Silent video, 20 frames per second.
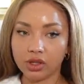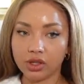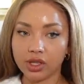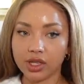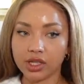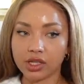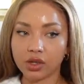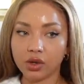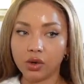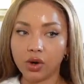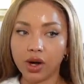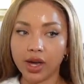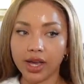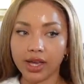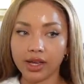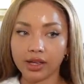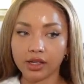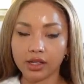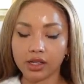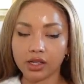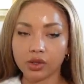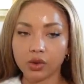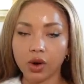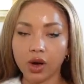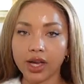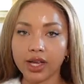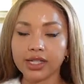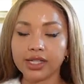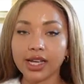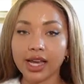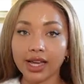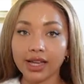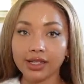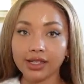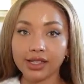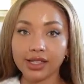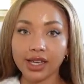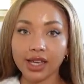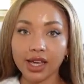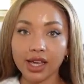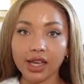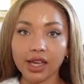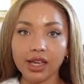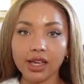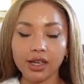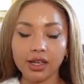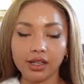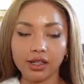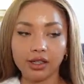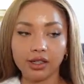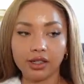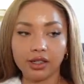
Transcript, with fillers: it's quite it's quite dainty